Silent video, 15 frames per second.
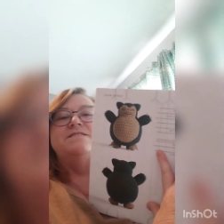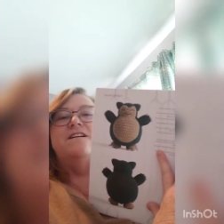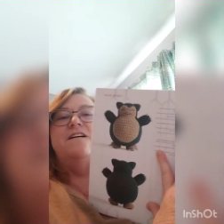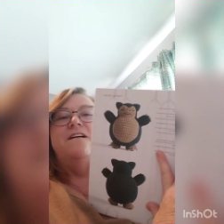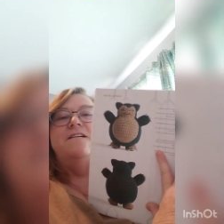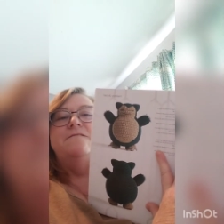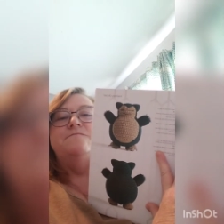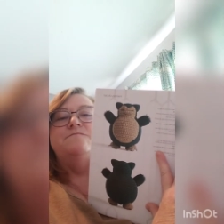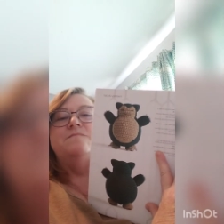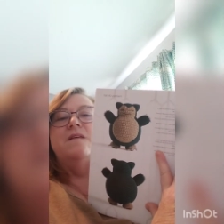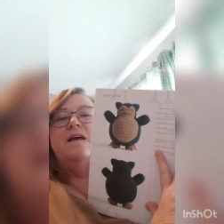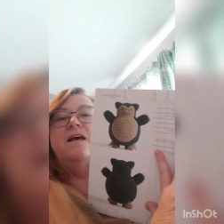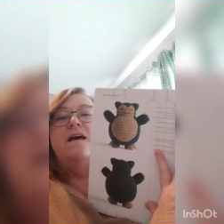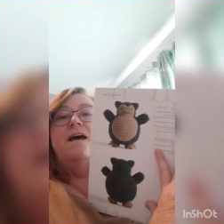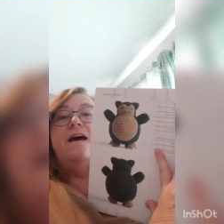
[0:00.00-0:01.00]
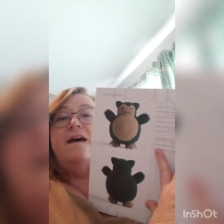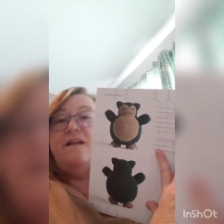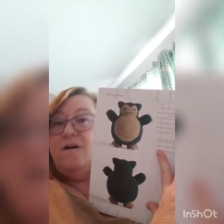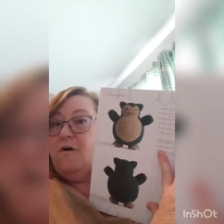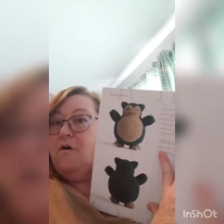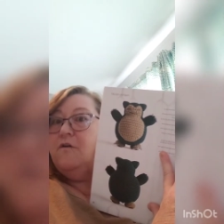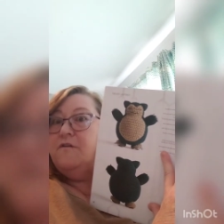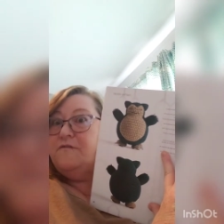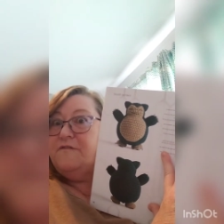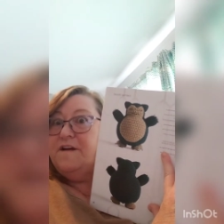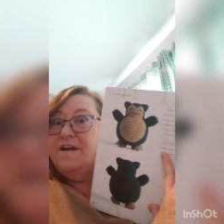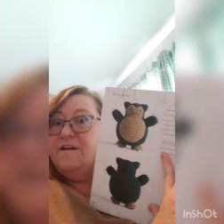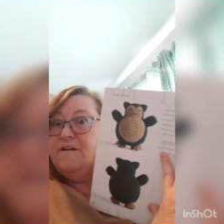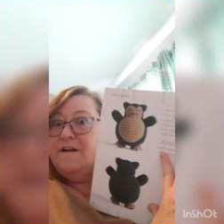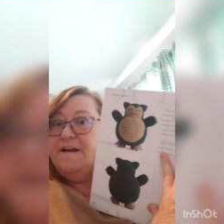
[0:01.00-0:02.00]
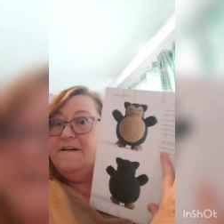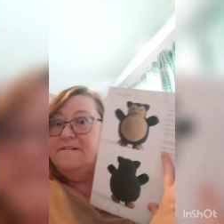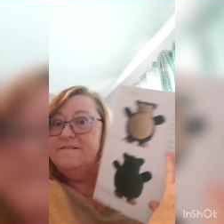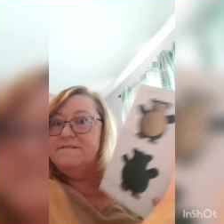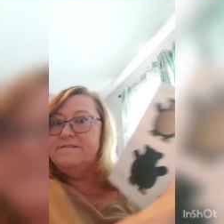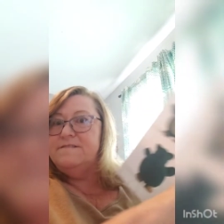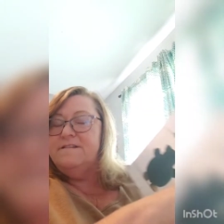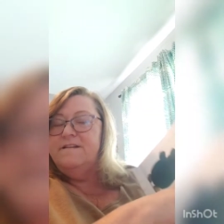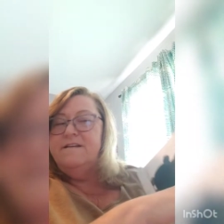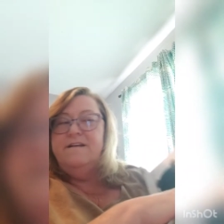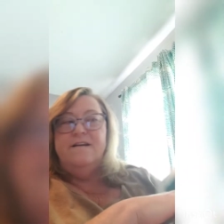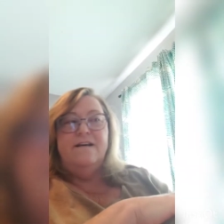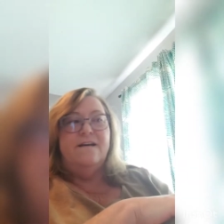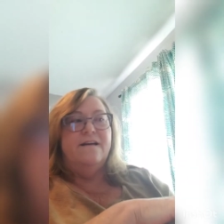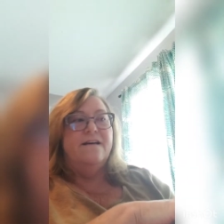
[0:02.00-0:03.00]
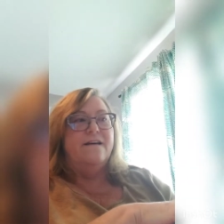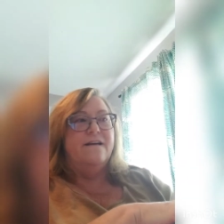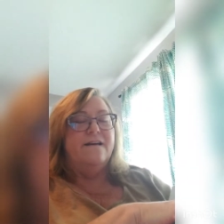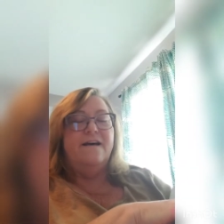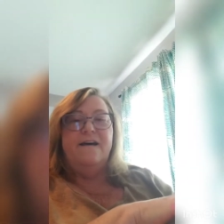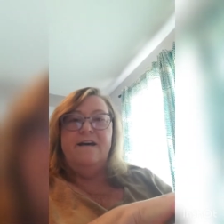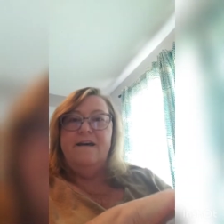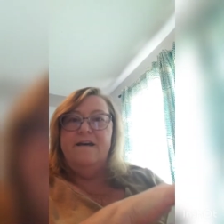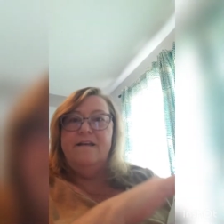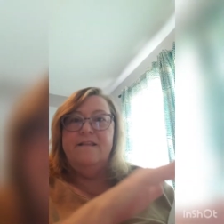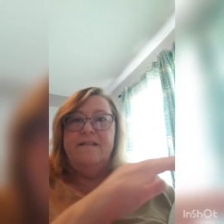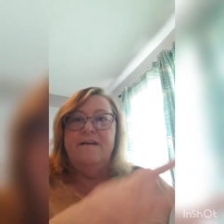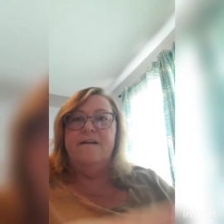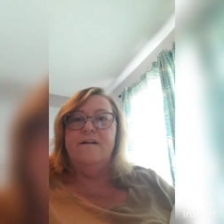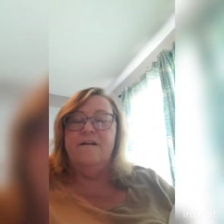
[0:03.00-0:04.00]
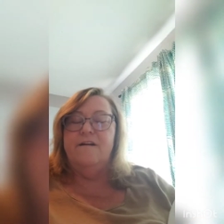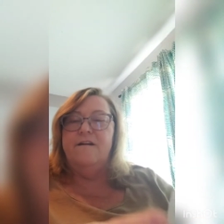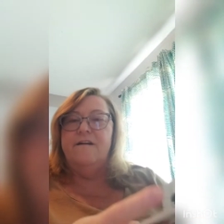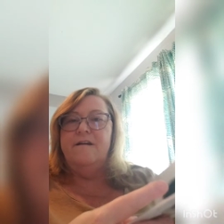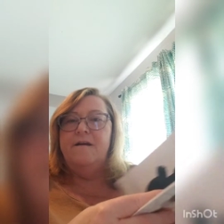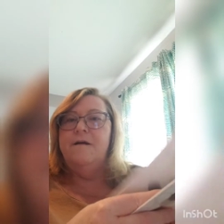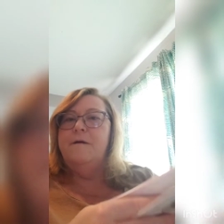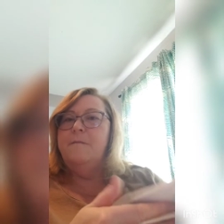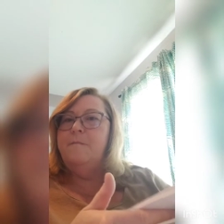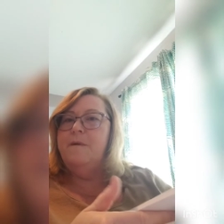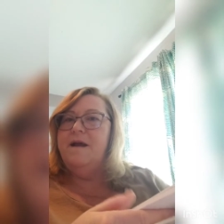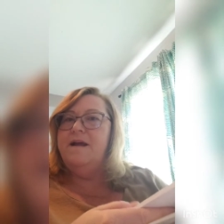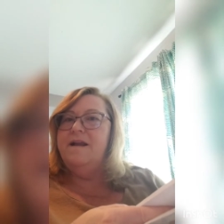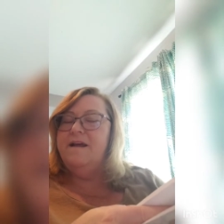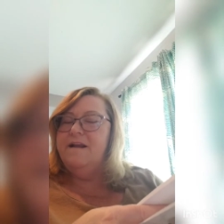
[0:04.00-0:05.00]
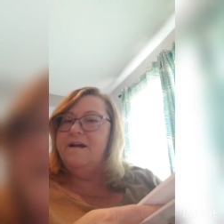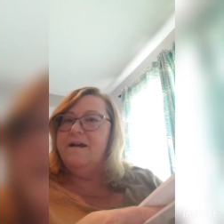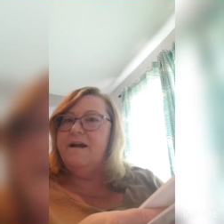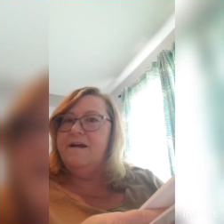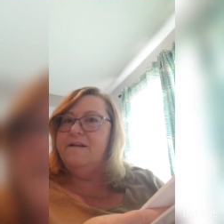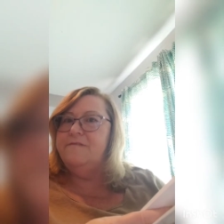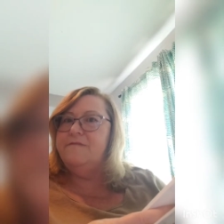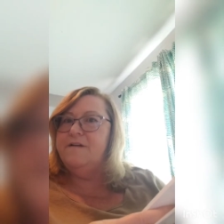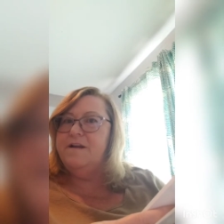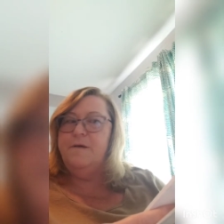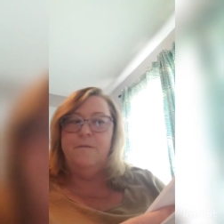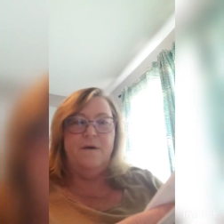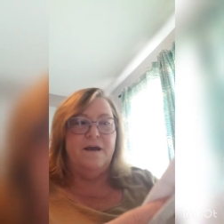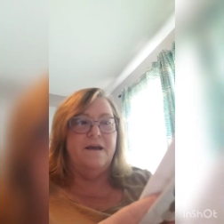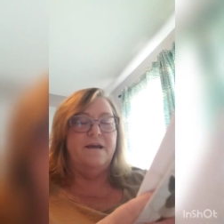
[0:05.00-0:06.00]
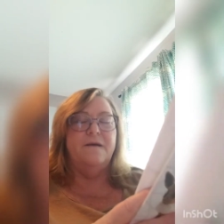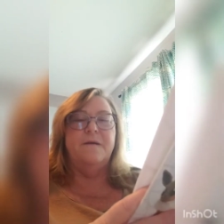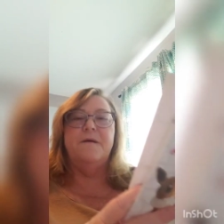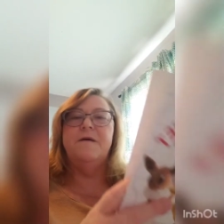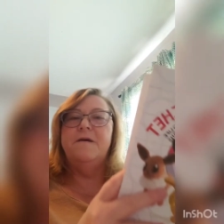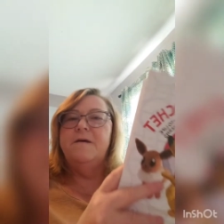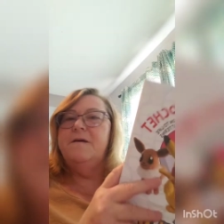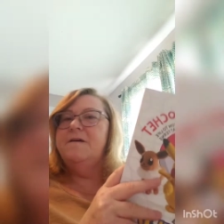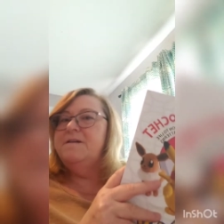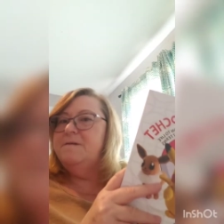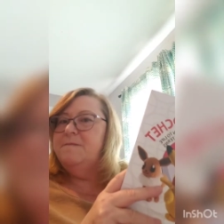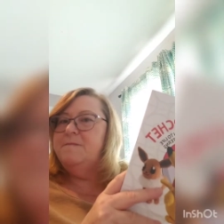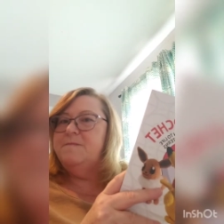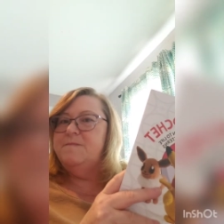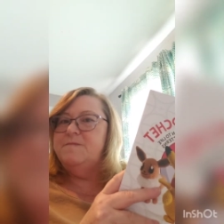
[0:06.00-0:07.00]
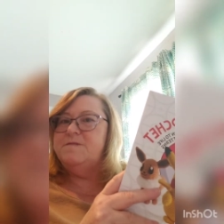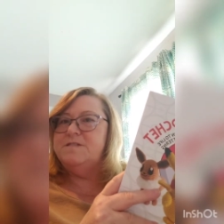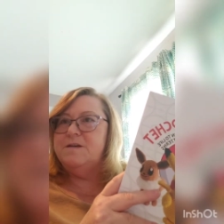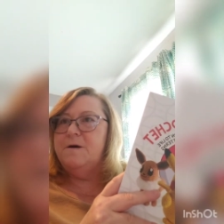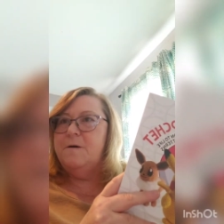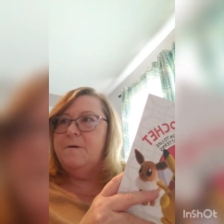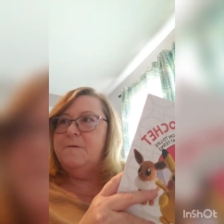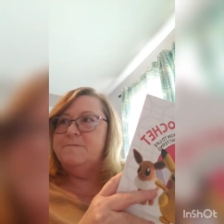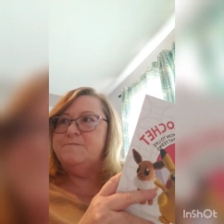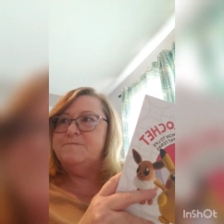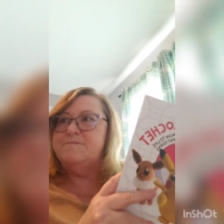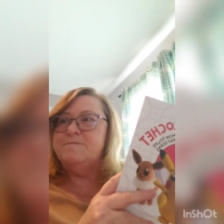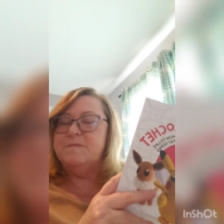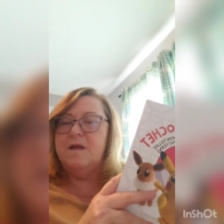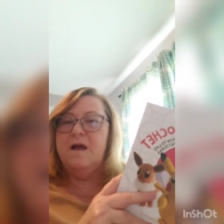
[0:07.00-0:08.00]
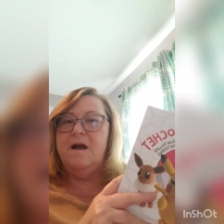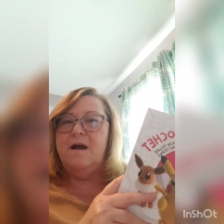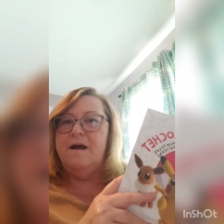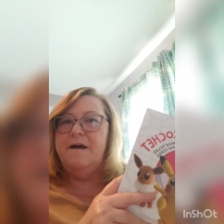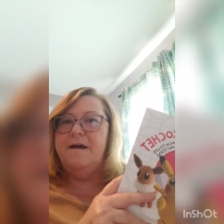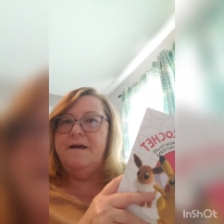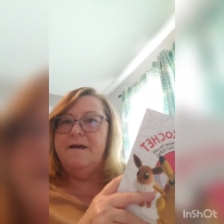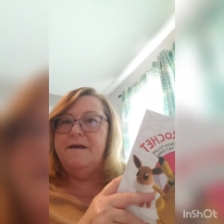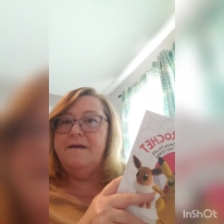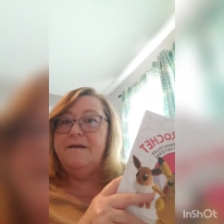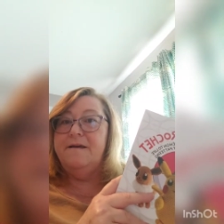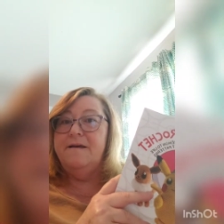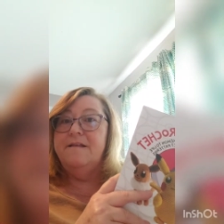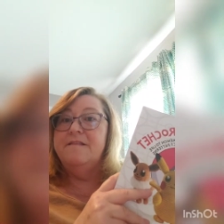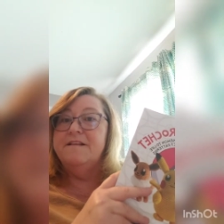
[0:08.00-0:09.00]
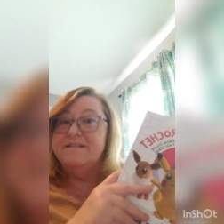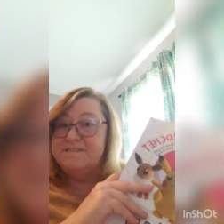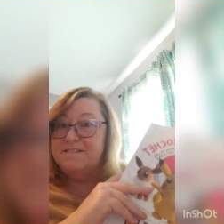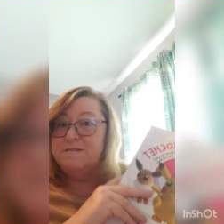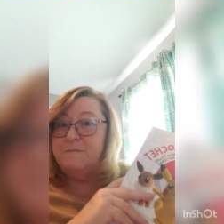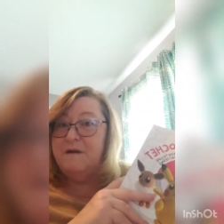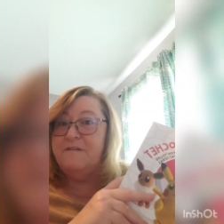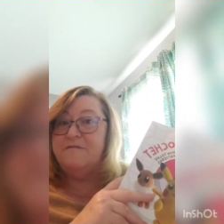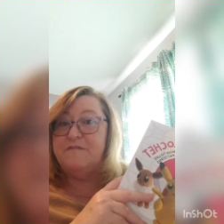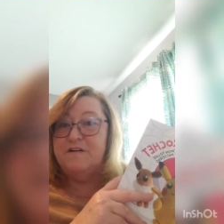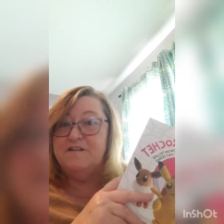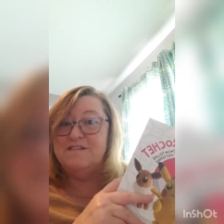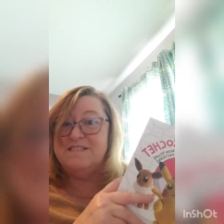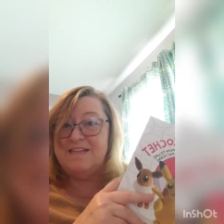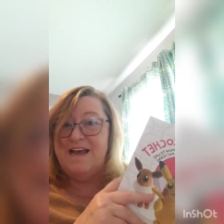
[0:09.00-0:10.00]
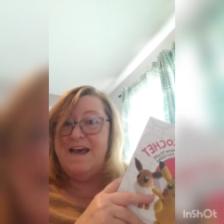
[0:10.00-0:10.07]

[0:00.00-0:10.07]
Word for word: on and all the fingernails, and they're made in a kind of funny way. So, this is my first